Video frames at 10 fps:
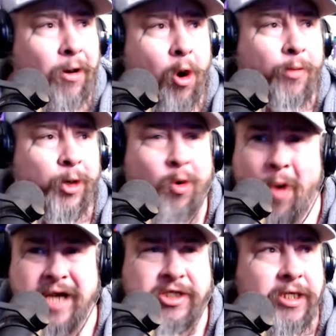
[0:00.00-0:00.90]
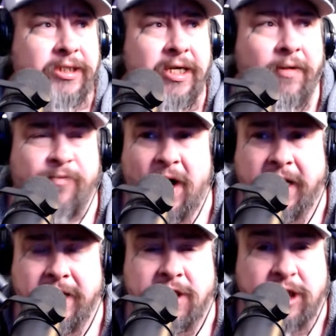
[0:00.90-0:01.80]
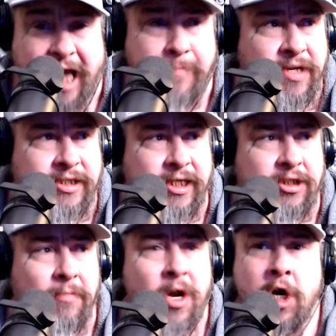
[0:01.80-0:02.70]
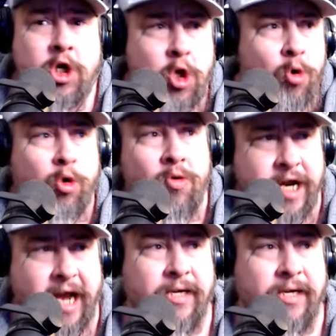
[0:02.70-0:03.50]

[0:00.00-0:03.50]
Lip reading: the questions and the fucking skepticism you create